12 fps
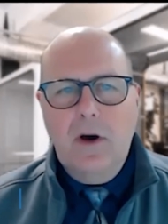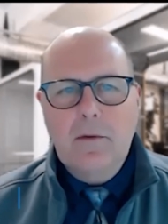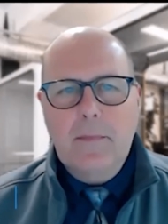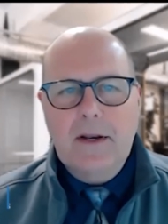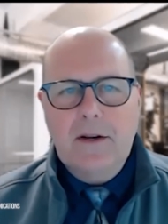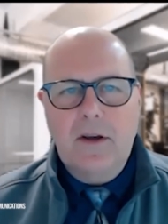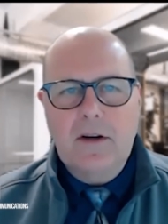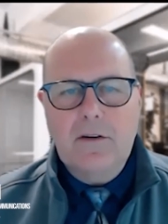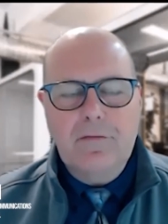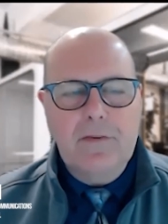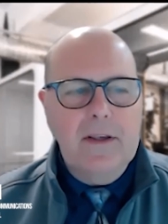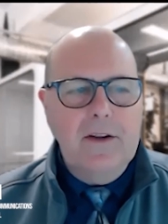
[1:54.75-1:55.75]
automatic tire
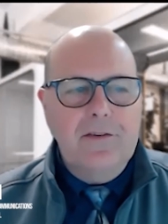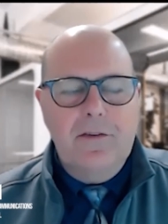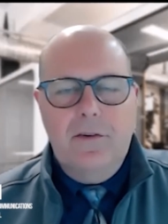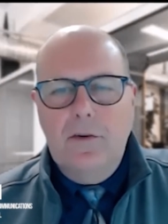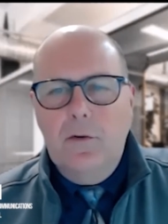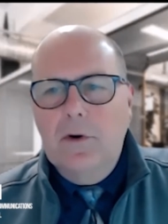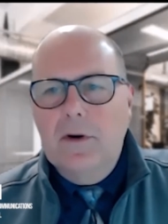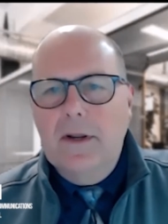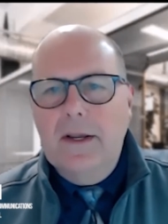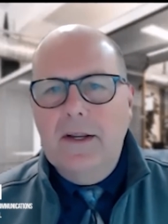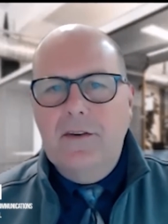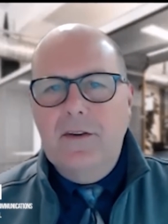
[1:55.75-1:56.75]
inflation, or
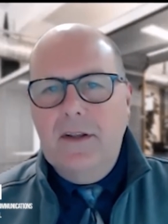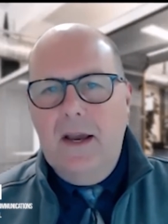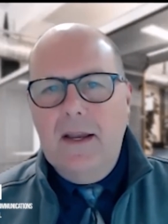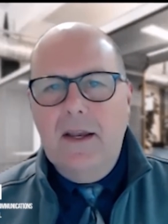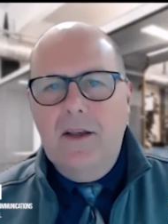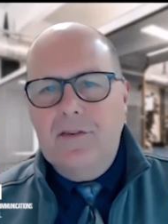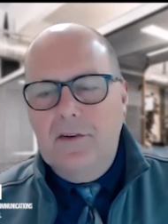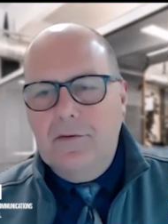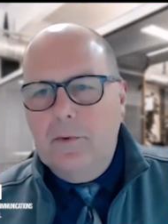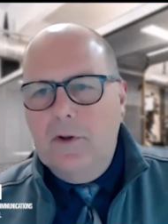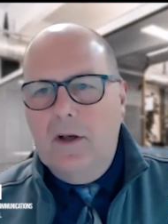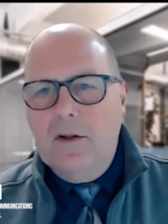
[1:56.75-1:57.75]
ATIS as
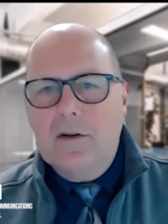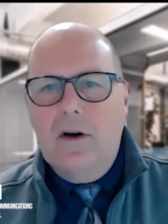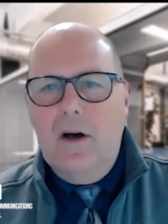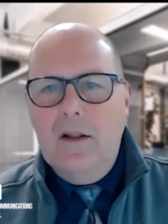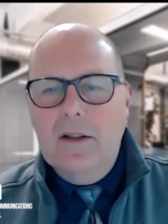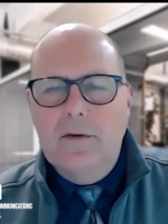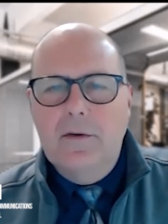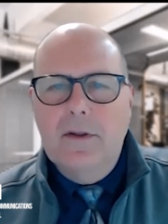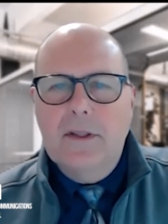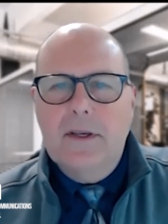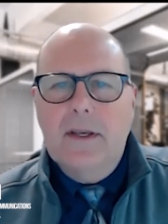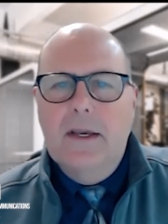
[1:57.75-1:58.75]
we all call it,
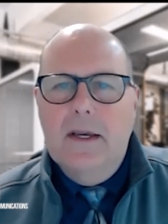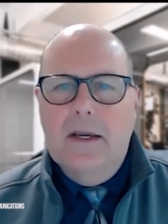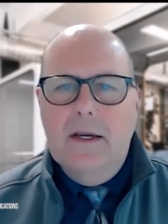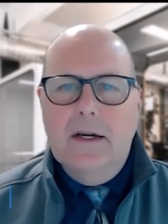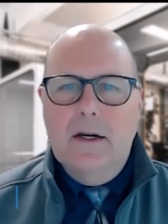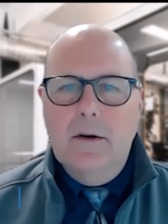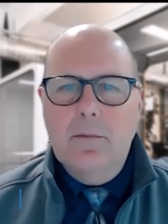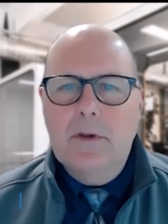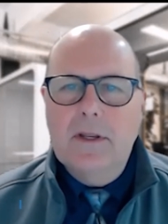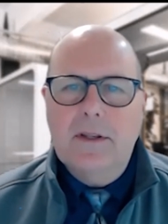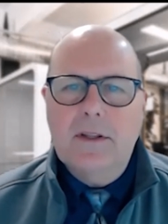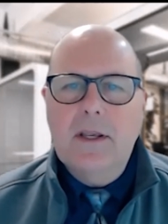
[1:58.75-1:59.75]
really. Um,
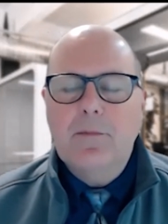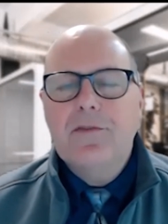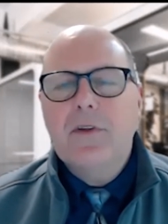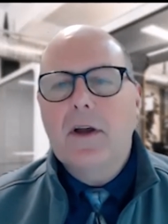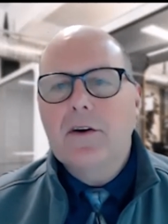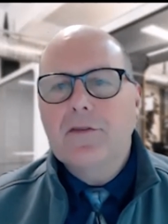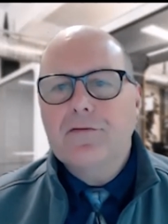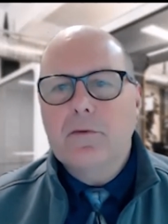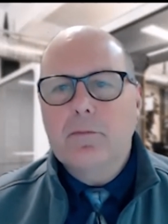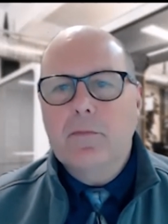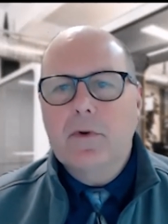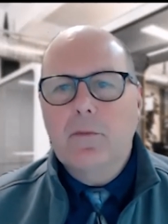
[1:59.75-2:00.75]
it keeps tires
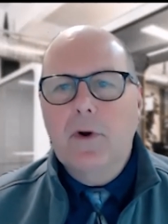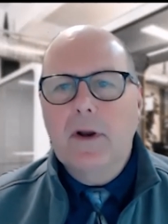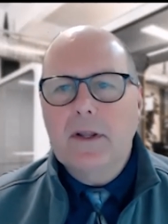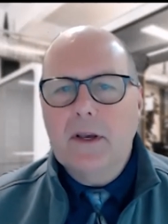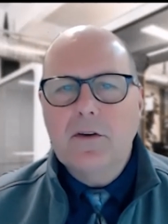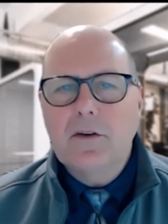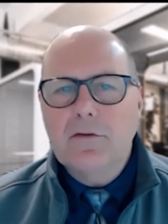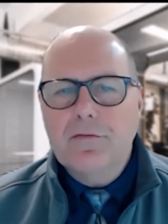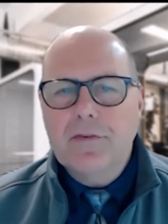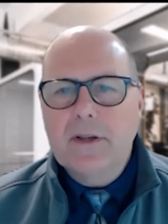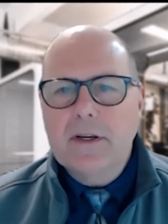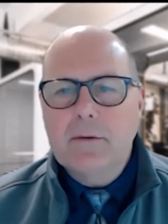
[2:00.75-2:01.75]
from running
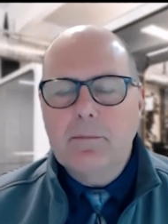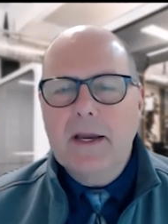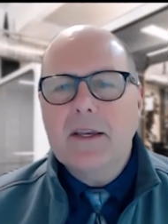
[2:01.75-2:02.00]
underinflated by